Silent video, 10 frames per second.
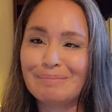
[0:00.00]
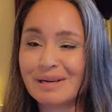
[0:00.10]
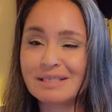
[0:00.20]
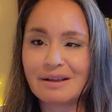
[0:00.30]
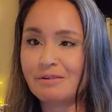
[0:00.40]
up,
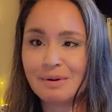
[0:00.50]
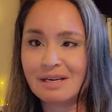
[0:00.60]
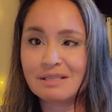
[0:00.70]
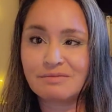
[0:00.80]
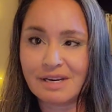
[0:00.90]
because
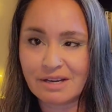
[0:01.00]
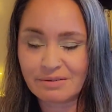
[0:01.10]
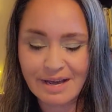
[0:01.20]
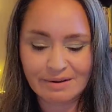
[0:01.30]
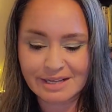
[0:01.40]
everybody does
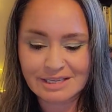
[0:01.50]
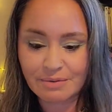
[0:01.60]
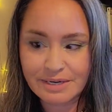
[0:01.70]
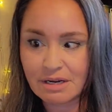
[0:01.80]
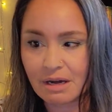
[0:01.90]
video now and that's
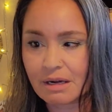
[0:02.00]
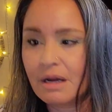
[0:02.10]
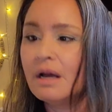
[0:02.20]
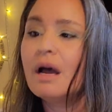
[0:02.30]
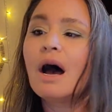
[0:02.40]
how we talk.
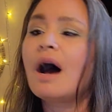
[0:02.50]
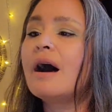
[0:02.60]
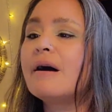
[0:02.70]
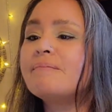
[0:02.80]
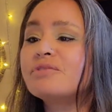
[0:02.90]

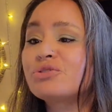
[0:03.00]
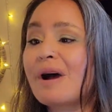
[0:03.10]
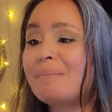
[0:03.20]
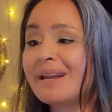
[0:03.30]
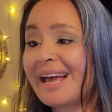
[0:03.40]
Um,
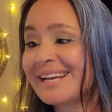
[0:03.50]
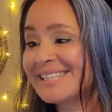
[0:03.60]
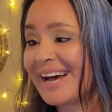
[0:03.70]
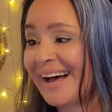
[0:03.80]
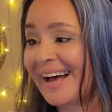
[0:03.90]
Drop It Like
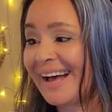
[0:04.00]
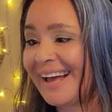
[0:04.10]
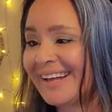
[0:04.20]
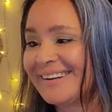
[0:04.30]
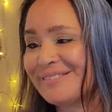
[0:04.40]
It's
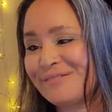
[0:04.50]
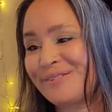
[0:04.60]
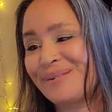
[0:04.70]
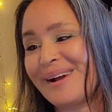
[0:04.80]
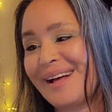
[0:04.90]
Hot,
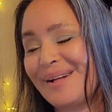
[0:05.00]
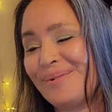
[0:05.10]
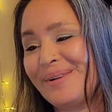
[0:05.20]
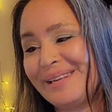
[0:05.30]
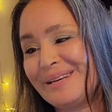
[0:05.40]

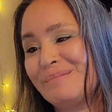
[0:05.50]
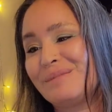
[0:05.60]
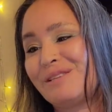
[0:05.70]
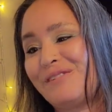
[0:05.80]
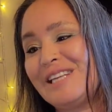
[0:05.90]
Pharrell
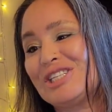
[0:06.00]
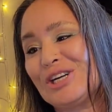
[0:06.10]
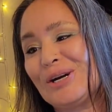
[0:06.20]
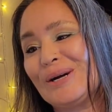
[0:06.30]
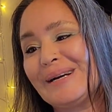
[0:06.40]
Williams
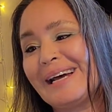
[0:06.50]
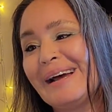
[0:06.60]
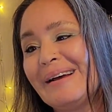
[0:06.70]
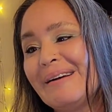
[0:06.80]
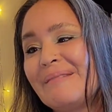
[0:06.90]
featured.
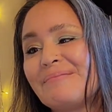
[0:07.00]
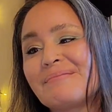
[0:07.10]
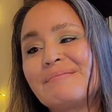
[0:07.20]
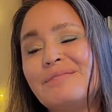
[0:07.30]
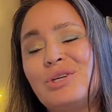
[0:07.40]

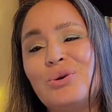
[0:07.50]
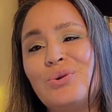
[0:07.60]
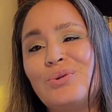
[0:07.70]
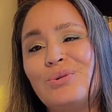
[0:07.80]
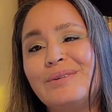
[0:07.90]

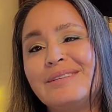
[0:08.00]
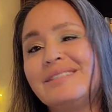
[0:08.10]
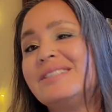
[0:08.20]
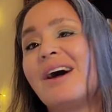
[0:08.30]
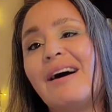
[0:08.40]
Dude,
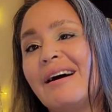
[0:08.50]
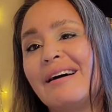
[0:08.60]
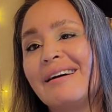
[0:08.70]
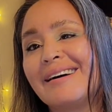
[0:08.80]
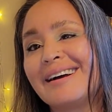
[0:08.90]

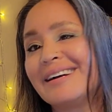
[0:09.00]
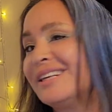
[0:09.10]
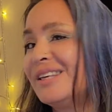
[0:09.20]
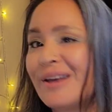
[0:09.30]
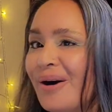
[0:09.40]
dog,
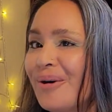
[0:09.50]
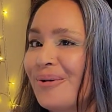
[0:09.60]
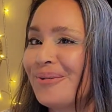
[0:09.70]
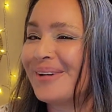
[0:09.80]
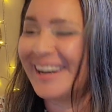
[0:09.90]

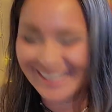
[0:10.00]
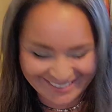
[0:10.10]
yo.